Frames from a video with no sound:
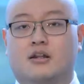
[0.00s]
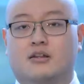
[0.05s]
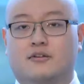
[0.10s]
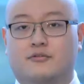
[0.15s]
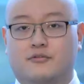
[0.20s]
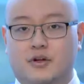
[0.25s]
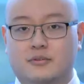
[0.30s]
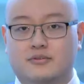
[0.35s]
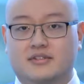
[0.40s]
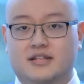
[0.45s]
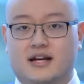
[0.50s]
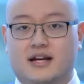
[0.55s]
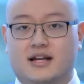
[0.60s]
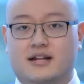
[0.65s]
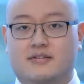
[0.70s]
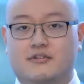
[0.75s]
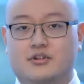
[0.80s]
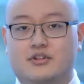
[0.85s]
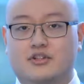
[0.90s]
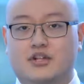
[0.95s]
On the flip
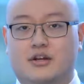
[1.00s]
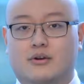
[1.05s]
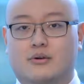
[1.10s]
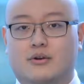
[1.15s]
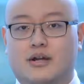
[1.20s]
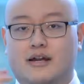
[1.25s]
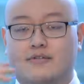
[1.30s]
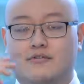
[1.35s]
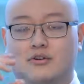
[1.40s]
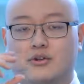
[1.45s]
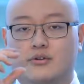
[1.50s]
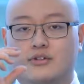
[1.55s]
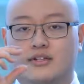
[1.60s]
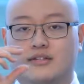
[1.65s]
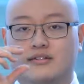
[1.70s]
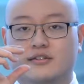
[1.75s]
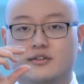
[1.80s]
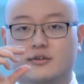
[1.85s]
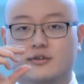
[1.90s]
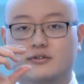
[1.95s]
side, if you
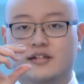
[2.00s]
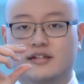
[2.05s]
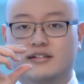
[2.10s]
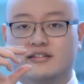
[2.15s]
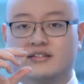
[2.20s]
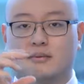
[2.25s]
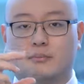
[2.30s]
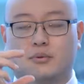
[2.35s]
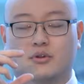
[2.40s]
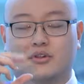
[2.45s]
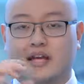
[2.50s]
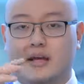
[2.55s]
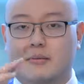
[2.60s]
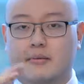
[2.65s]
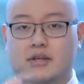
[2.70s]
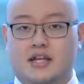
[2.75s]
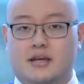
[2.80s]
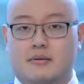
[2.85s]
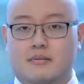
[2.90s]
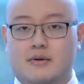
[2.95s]
just use a simple
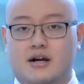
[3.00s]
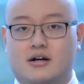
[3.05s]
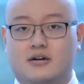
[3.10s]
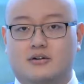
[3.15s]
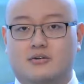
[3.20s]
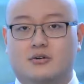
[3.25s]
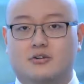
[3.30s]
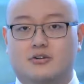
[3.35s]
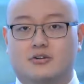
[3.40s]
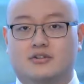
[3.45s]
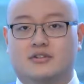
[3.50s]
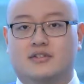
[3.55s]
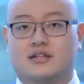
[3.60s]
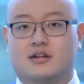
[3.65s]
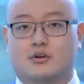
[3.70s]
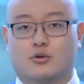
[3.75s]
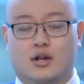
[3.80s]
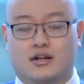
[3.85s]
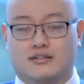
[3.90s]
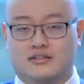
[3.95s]
name and email, which you see
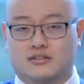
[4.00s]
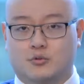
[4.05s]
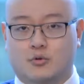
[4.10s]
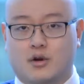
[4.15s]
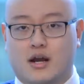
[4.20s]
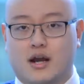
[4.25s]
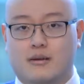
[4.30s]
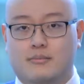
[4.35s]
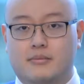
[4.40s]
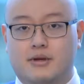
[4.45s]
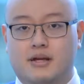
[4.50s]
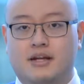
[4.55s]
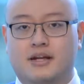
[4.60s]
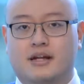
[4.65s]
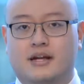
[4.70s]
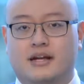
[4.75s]
across the web,